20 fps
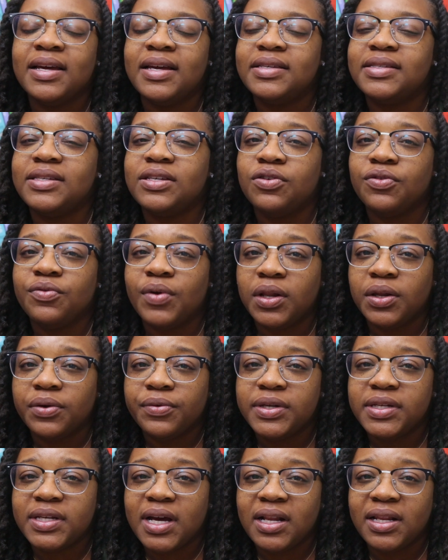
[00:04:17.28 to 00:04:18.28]
Cinderella
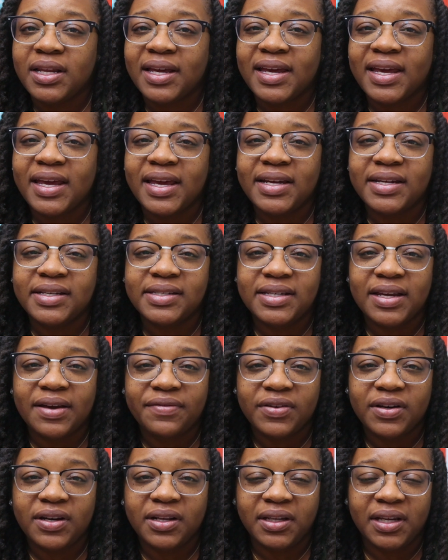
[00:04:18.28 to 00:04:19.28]
retelling. It is
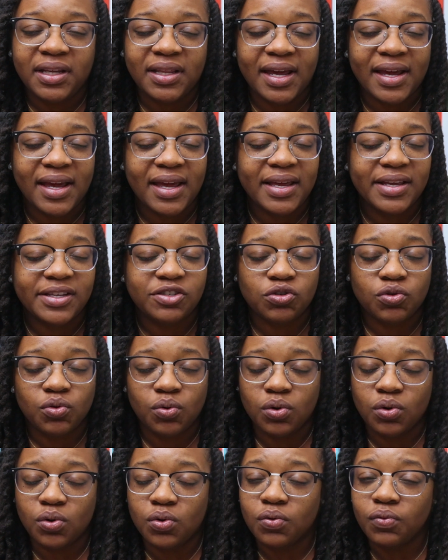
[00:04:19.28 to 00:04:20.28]
definitely like a
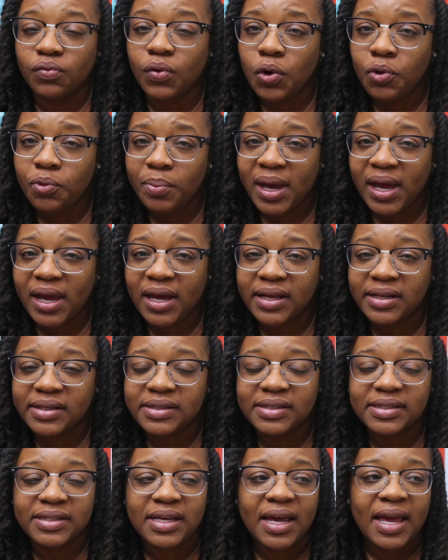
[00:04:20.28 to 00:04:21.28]
historical
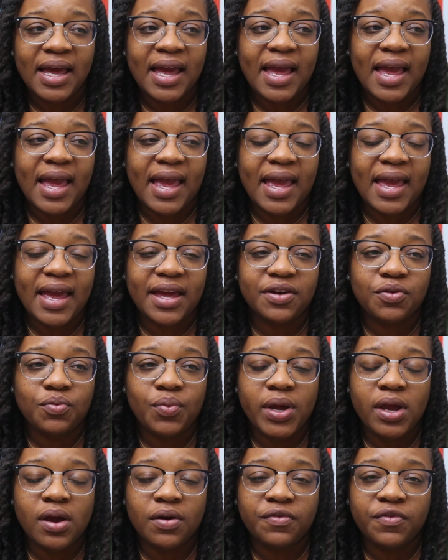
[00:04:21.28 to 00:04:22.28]
romance, and
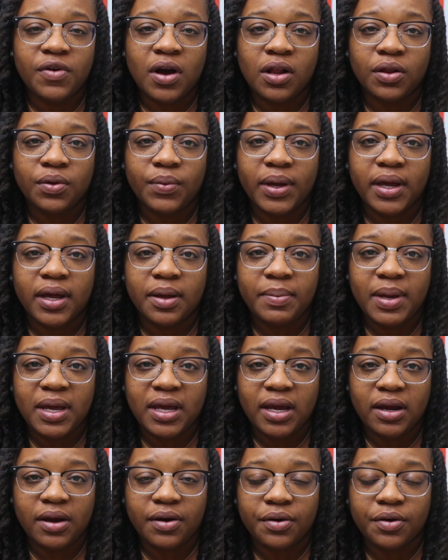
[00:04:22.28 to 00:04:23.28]
we are following a
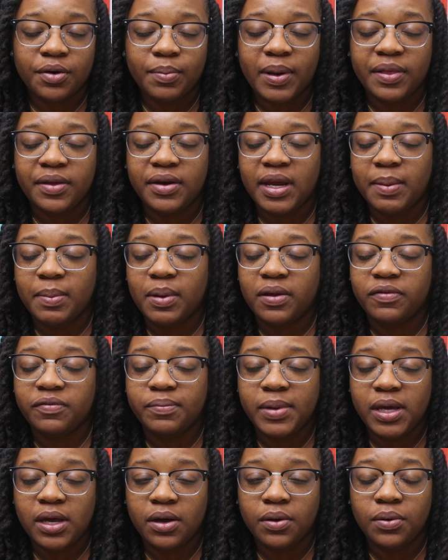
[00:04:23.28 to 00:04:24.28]
main character by the name of
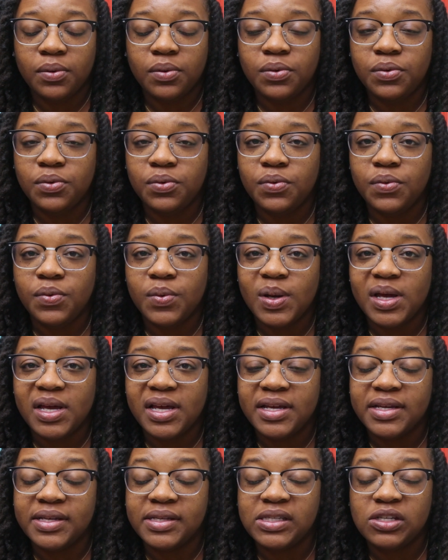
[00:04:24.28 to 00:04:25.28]
Mio, who
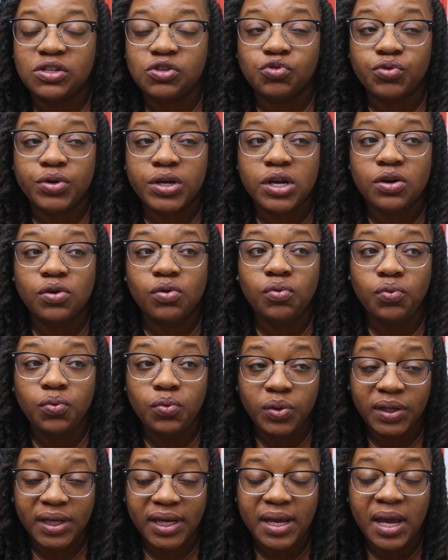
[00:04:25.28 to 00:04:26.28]
is treated
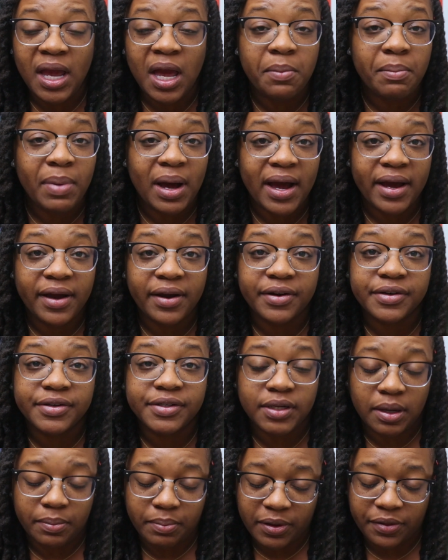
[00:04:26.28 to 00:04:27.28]
cruelly by her
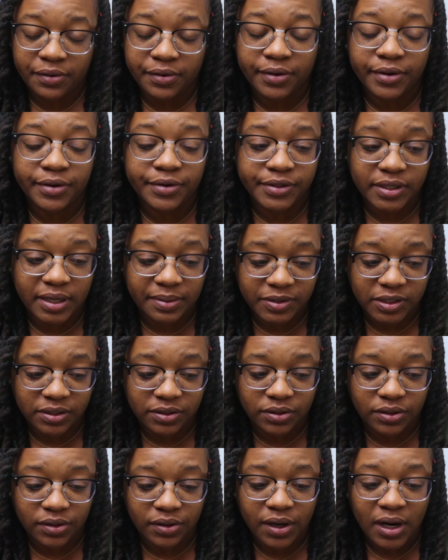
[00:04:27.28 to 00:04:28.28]
stepmother and her
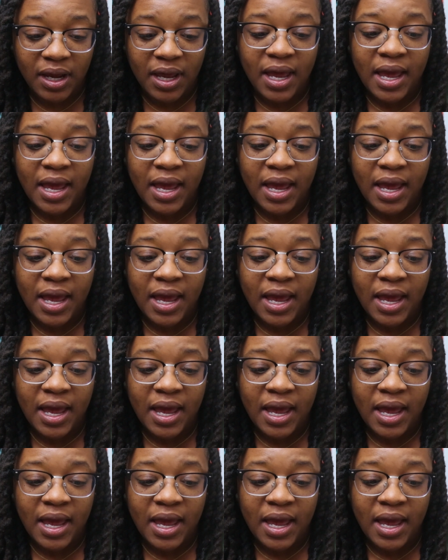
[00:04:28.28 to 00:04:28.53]
stepsister,